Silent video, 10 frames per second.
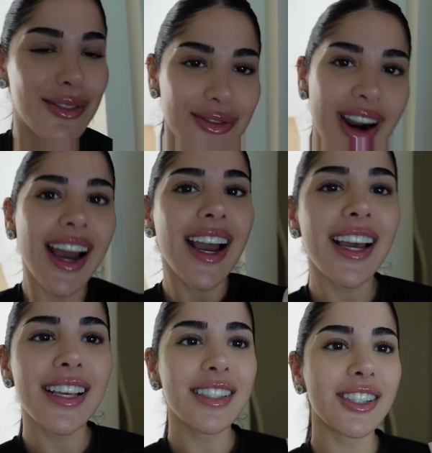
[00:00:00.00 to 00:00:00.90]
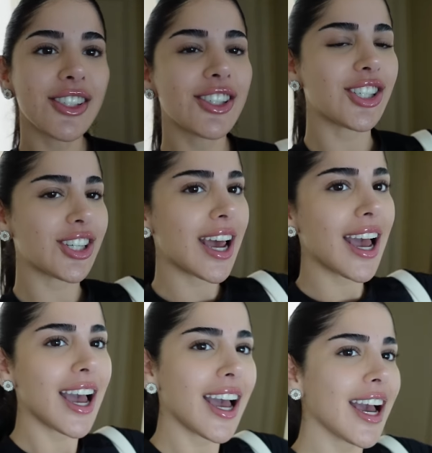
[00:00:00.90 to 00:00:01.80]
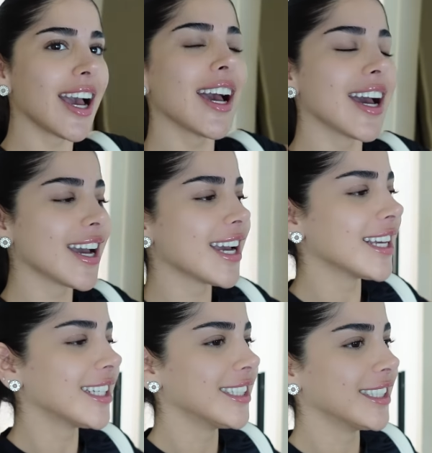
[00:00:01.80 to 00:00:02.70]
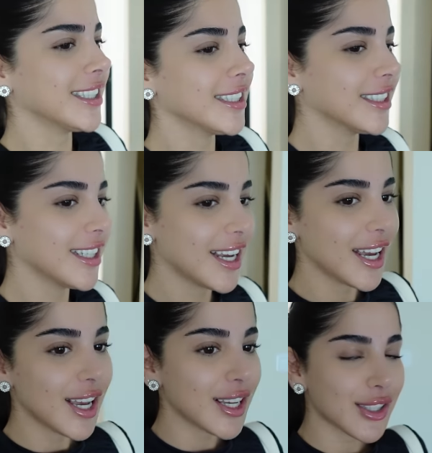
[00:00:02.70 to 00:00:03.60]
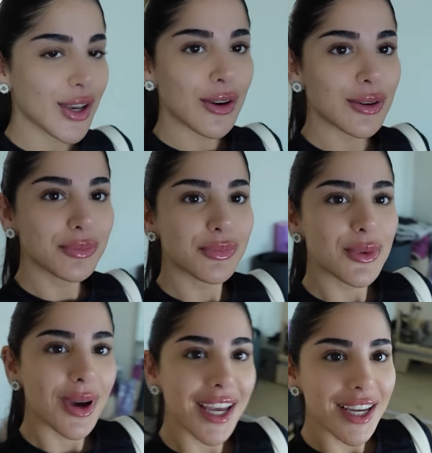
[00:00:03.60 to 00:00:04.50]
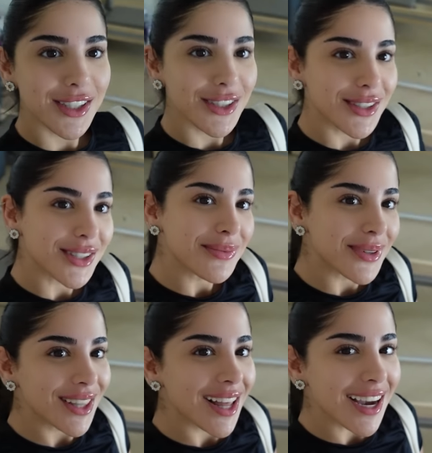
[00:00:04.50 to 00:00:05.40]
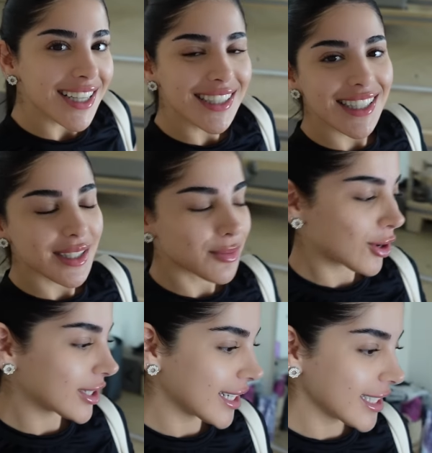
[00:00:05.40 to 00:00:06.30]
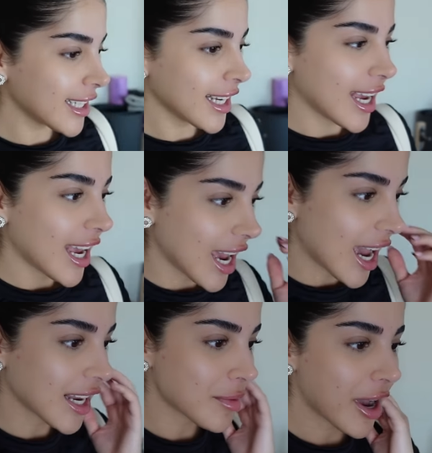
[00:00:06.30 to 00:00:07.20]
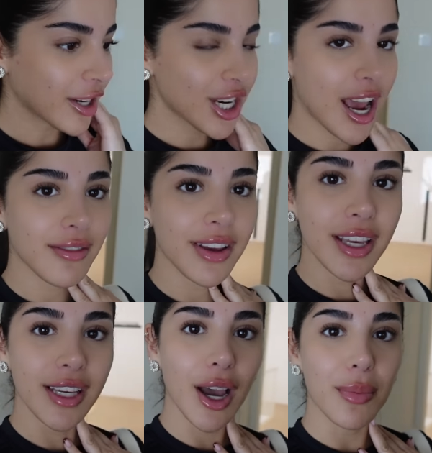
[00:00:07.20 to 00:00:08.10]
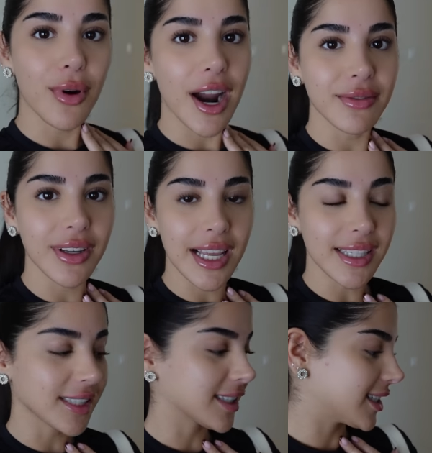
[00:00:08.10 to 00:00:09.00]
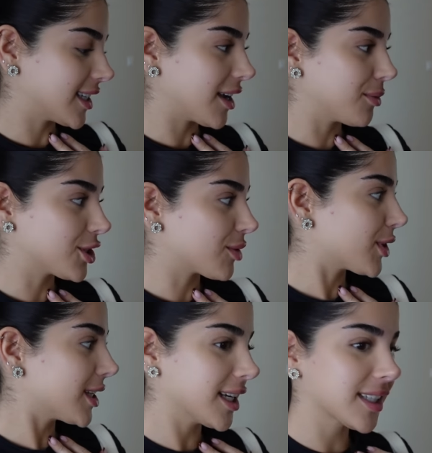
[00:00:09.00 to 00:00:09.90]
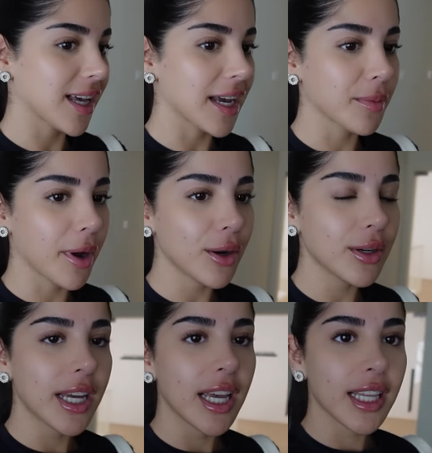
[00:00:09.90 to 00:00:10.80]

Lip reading: Rise and shine. So we're here to do some Pilates this morning. And I'm actually having a private lesson today, which I'm really excited about.